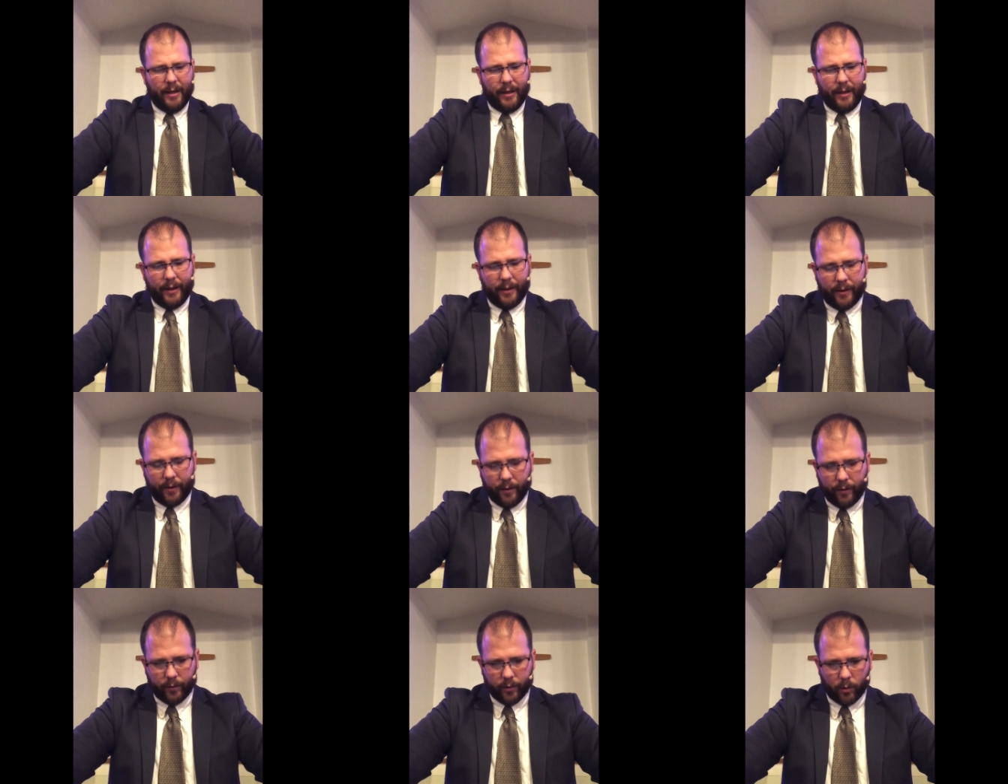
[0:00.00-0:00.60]
in
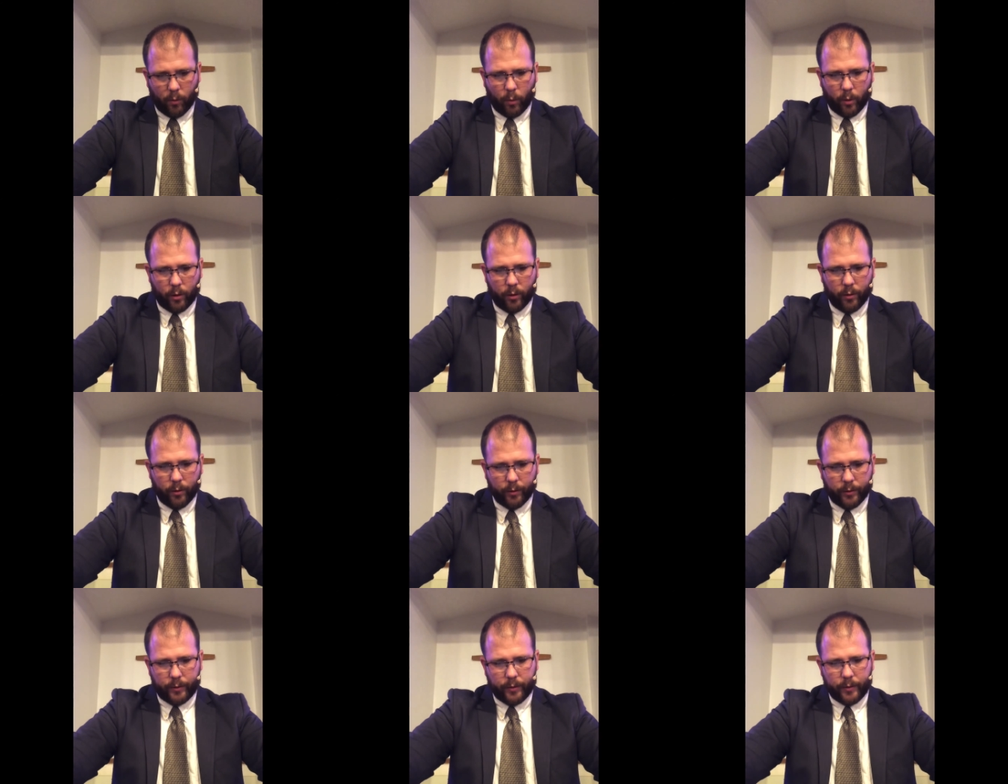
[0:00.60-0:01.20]
another
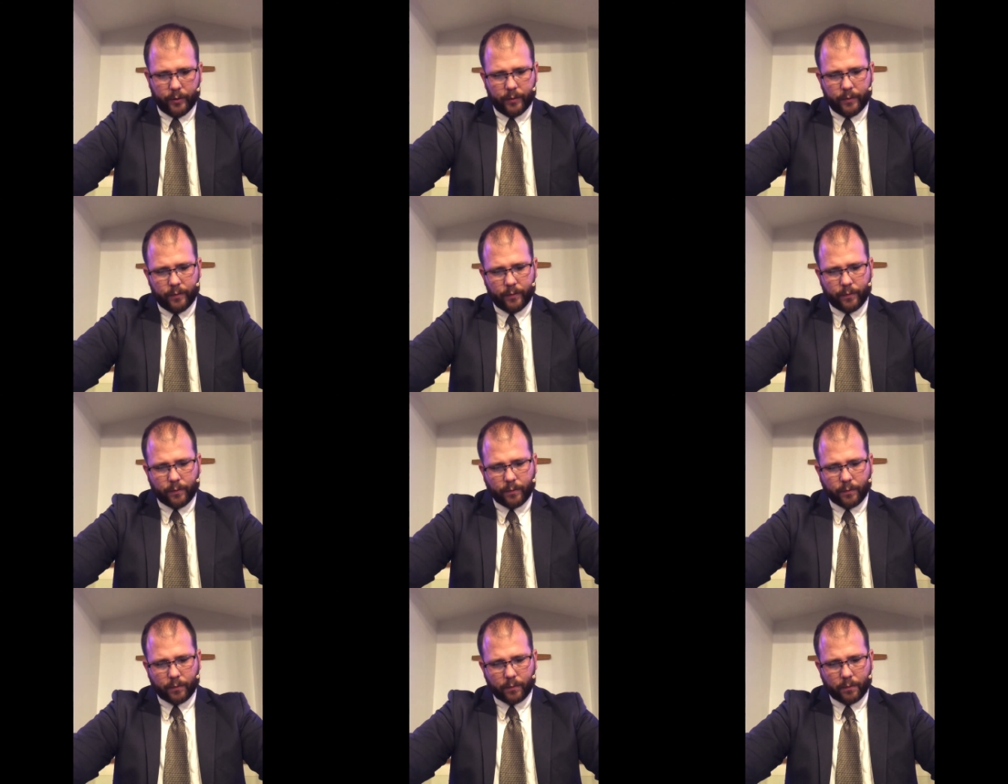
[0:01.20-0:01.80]
world,
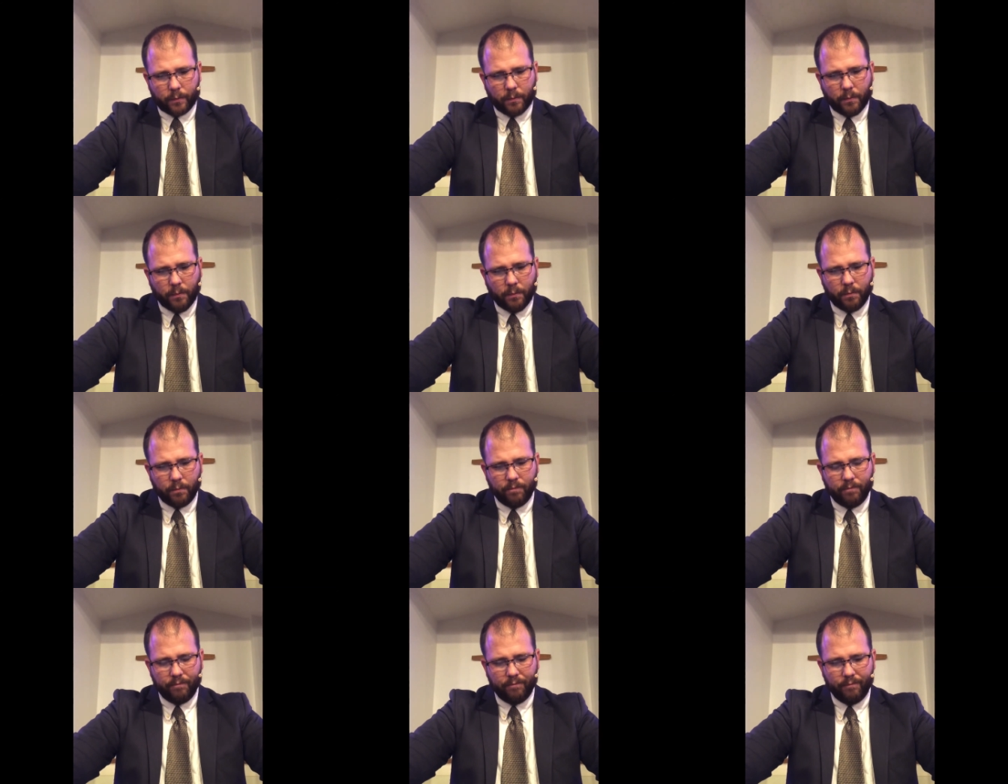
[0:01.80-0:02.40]

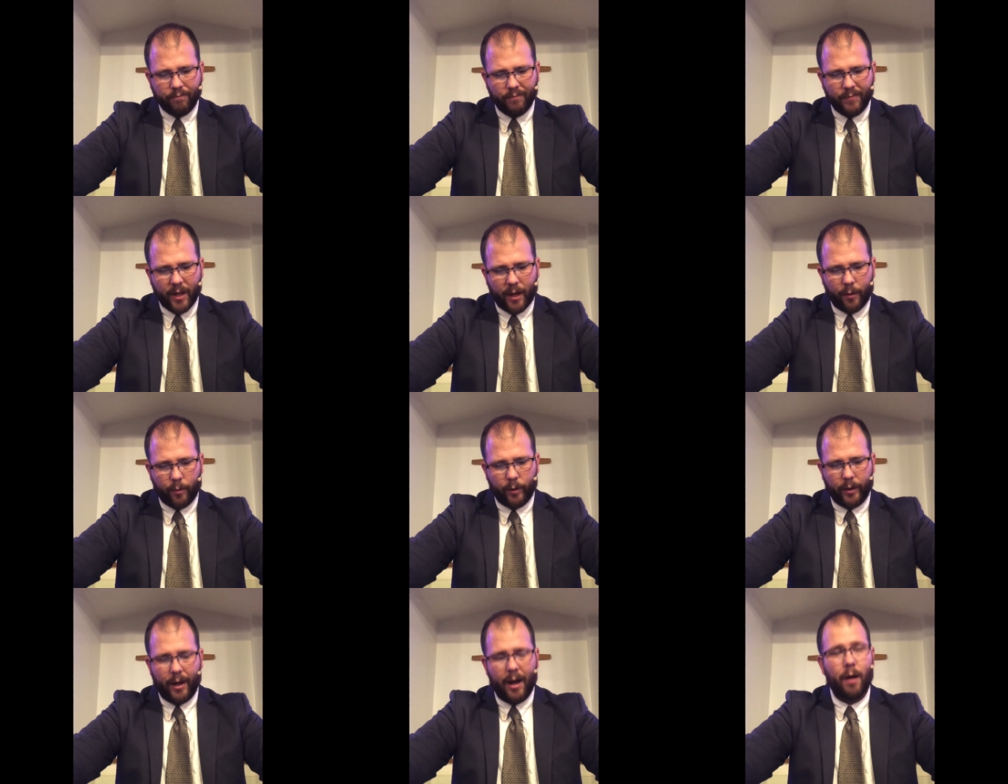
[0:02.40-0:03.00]
a
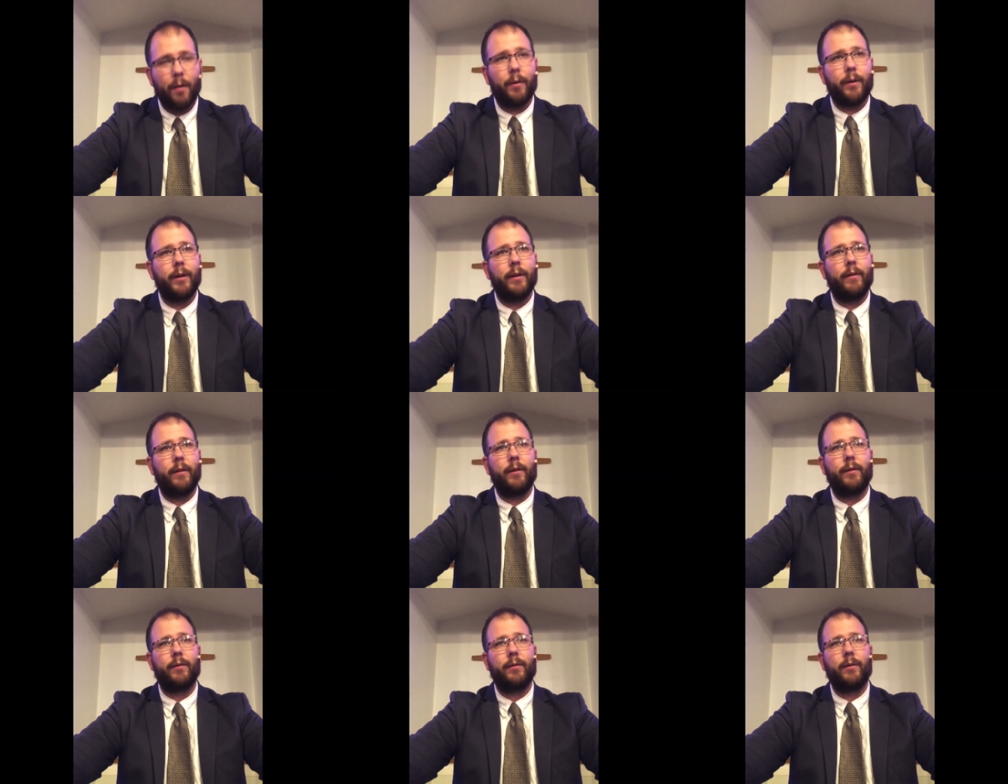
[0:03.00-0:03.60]
reality
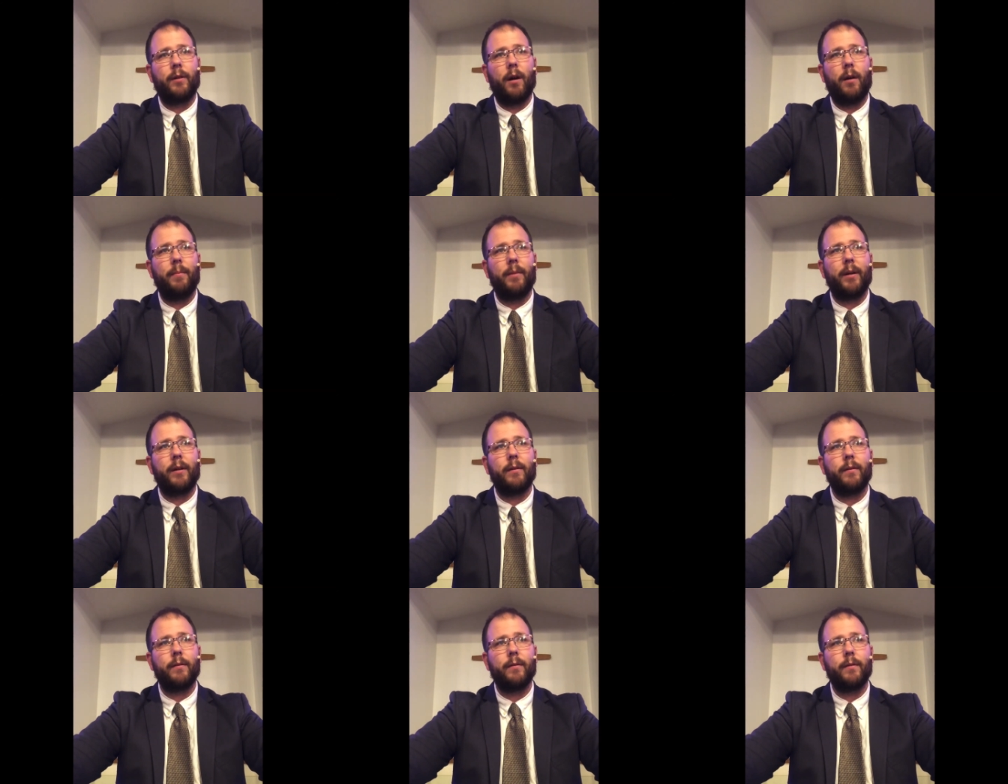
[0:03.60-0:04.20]
that is coming.